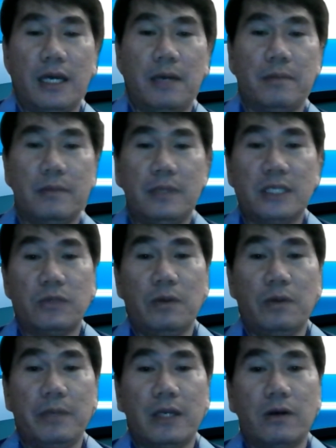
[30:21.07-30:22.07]
This will
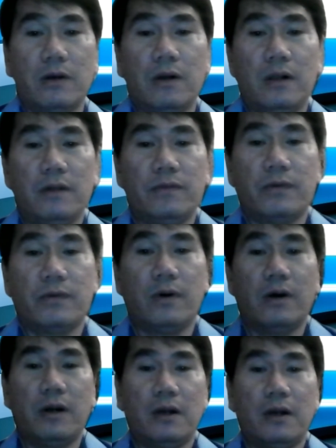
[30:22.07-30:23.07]
be called
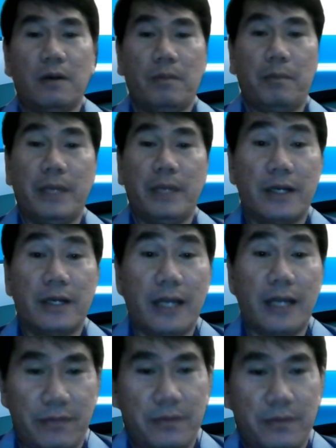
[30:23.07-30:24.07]
For Better
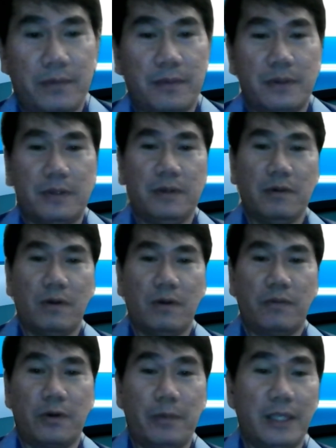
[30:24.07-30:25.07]
Life.
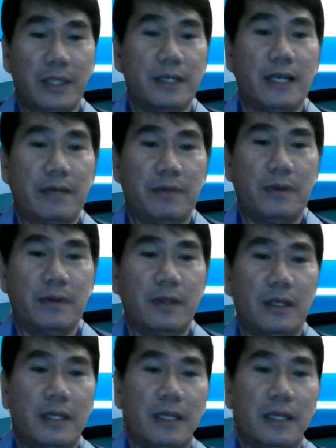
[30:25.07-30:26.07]
For Better Life.
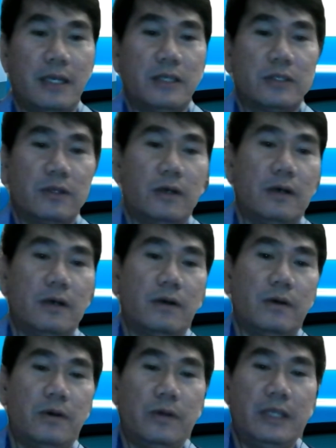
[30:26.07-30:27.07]
So
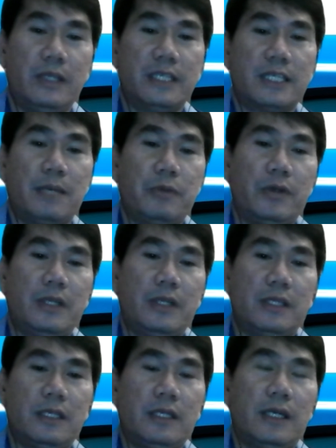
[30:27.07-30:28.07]
on this
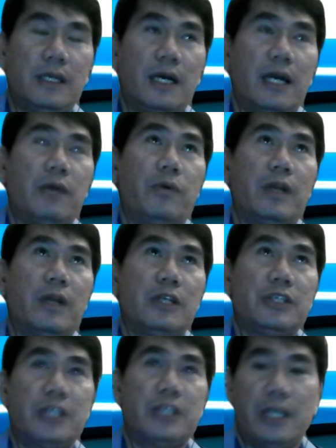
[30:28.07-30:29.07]
community, I will
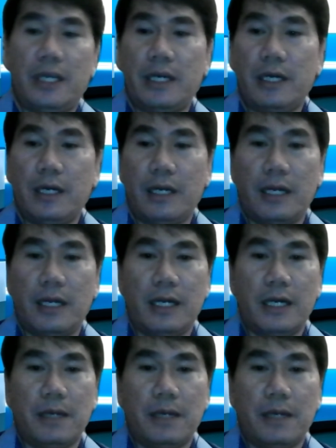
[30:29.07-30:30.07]
share
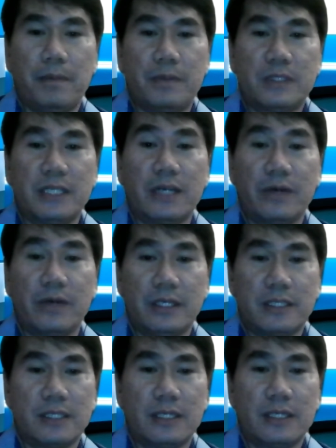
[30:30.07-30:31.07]

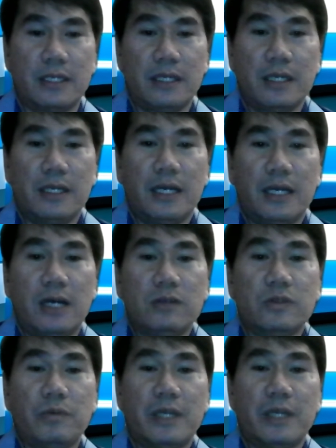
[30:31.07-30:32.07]
secrets how
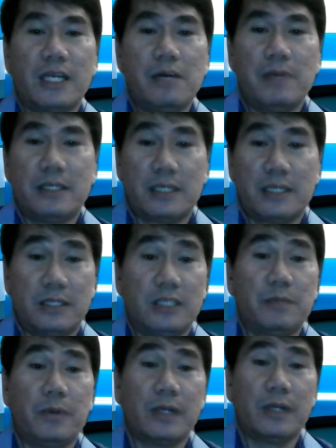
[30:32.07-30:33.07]
to become a
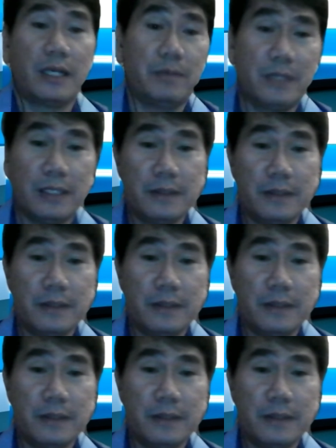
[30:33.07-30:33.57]
successful captain,